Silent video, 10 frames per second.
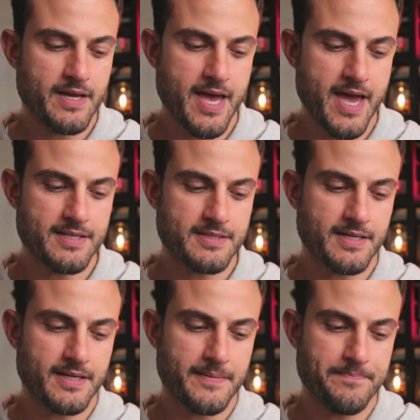And
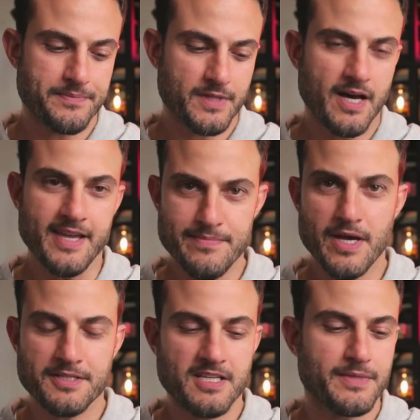um, I
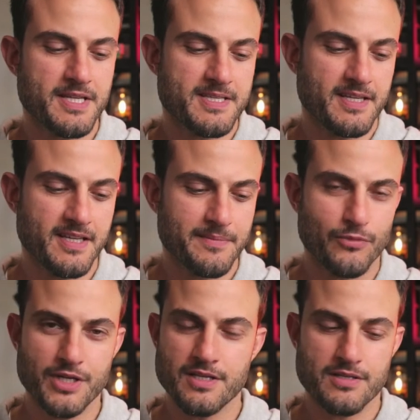emailed him and he said, Yep,
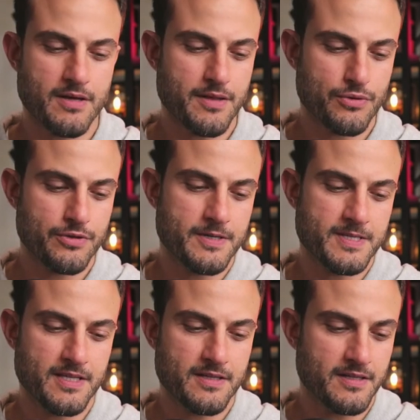we uh, threw those
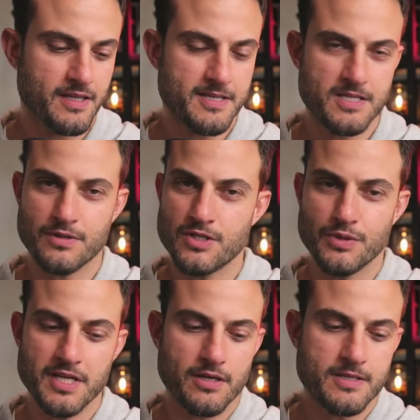in in case you want to do
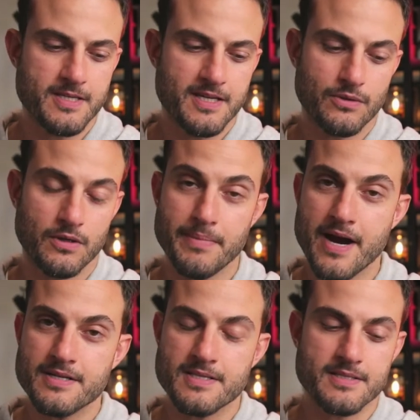any content or
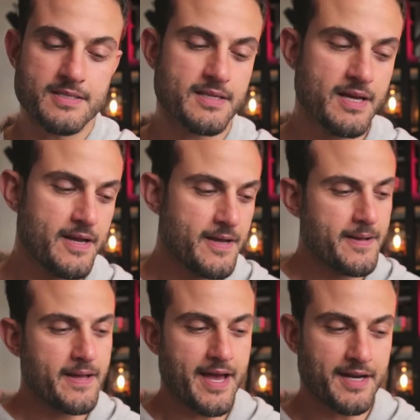comparisons.
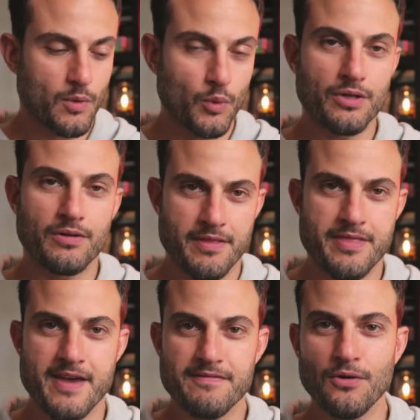And I will
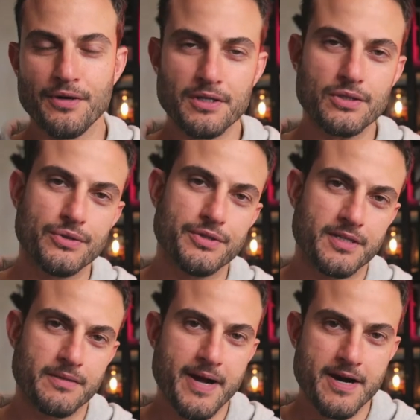therefore include
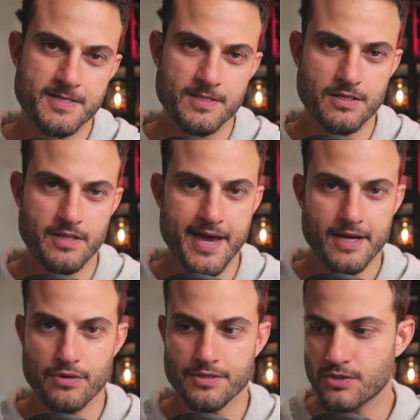a comparison to the
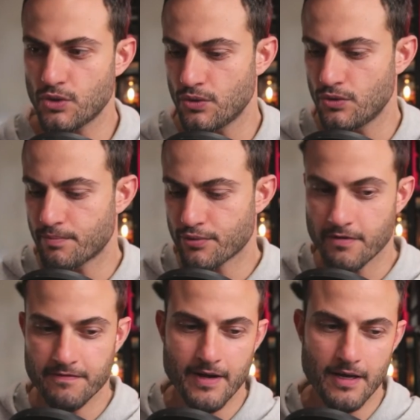Acros 2
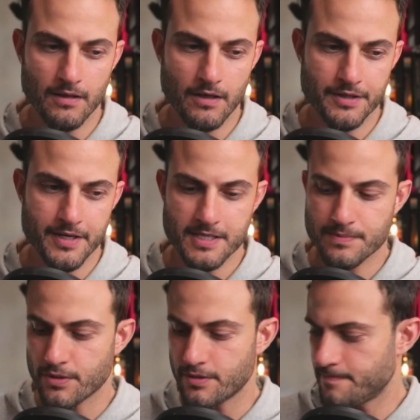profile on the X
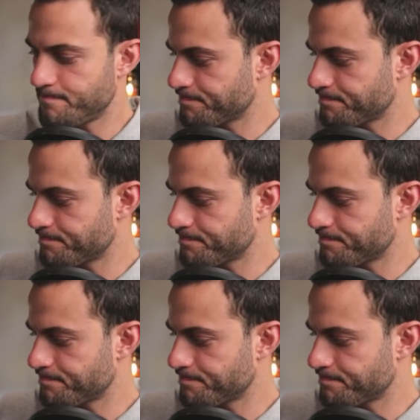Pro